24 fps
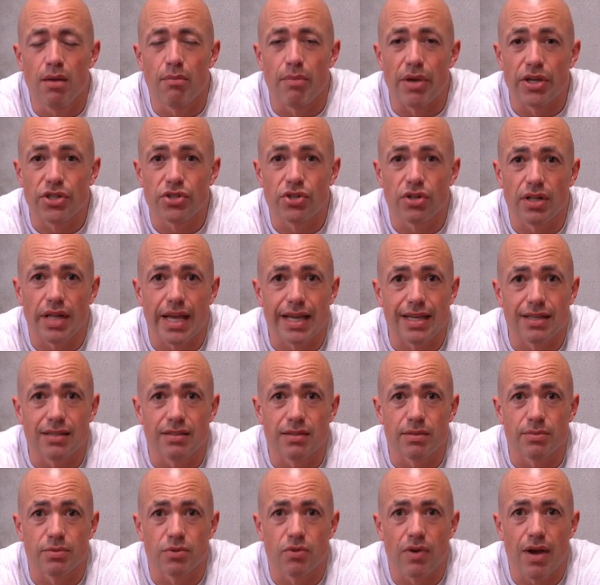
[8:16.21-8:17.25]
Make sure to like and
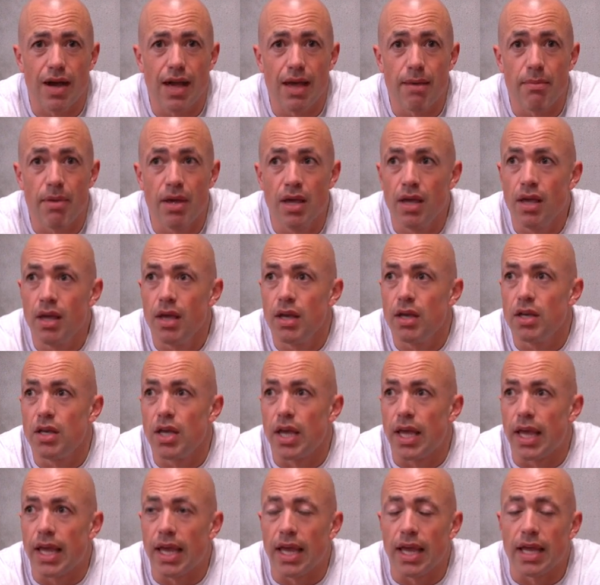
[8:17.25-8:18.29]
subscribe,
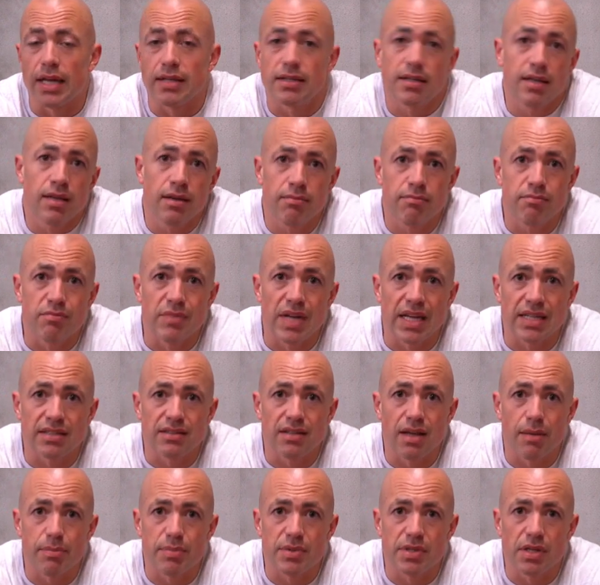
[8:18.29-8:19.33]
and
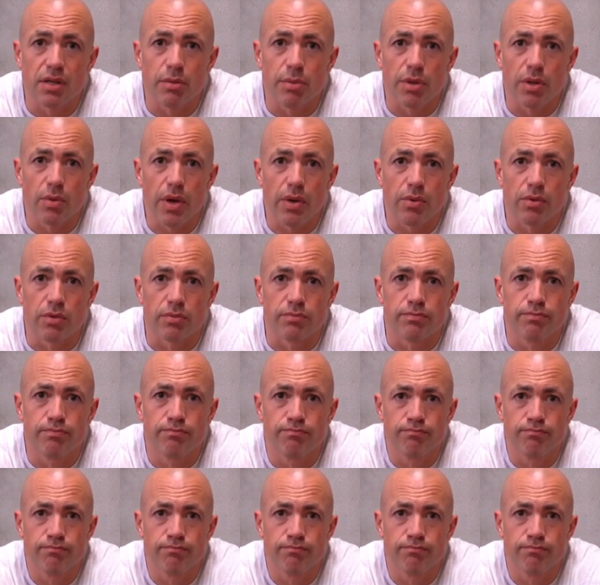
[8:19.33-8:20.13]
next up is gonna be the weight room.